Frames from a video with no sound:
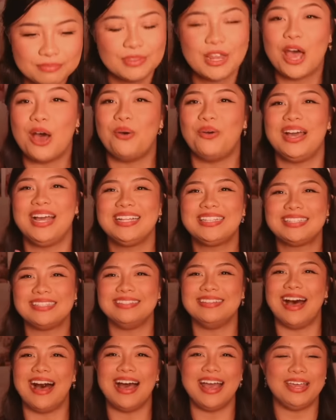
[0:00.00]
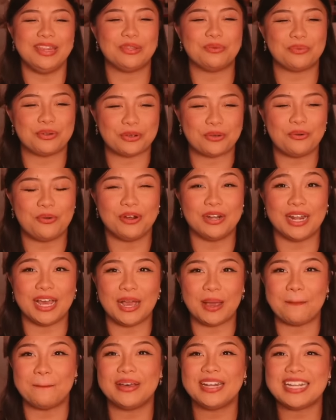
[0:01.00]
No, it's not in the
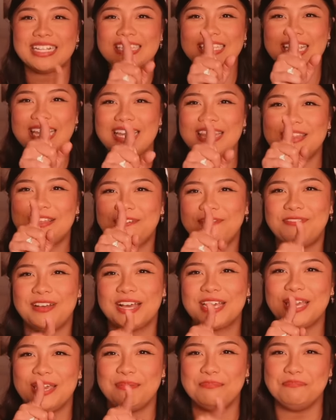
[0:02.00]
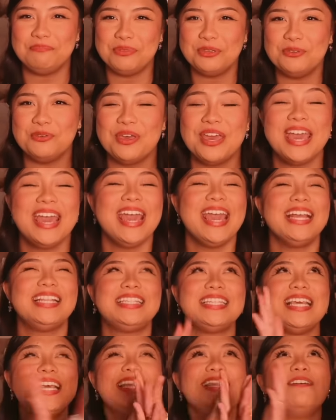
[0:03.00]
recording, but it's in the fucking movie.
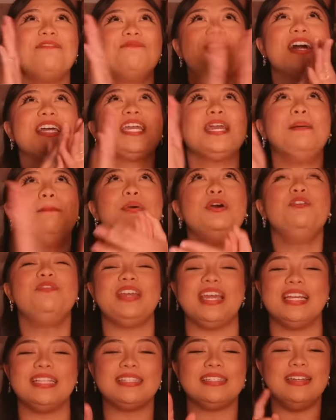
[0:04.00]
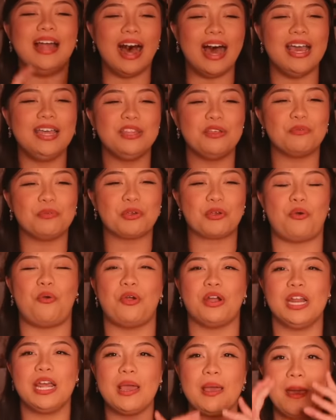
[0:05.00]
It's not in the
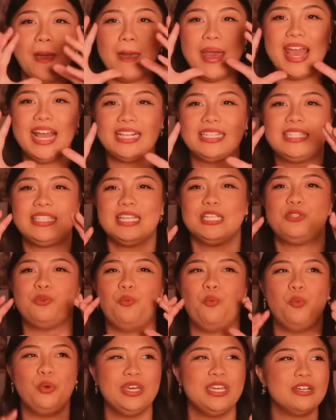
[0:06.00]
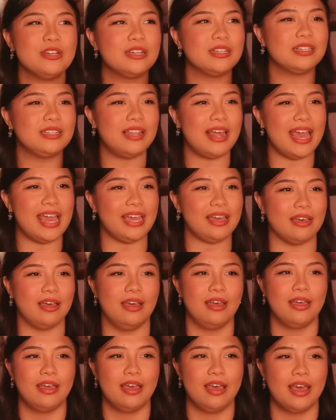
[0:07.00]
recording. It's this weird, like,
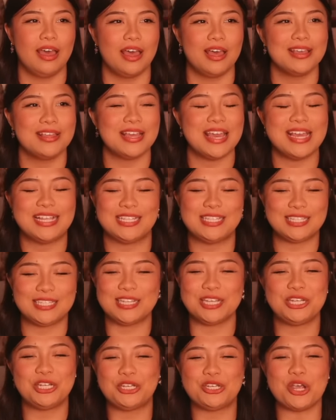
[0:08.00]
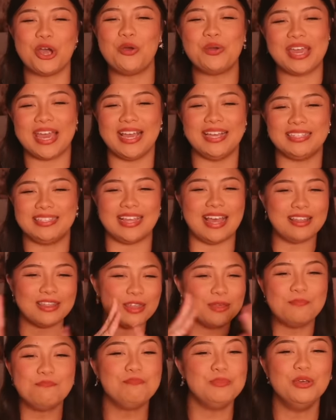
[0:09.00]
it's to showcase that
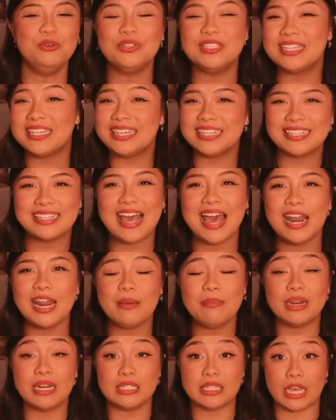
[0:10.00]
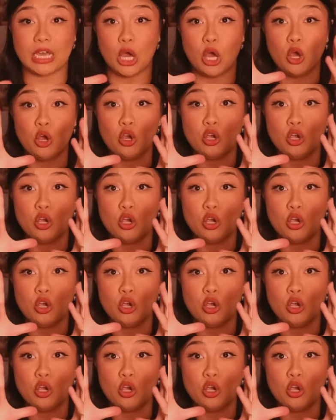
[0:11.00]
the music is cutting, but it's like,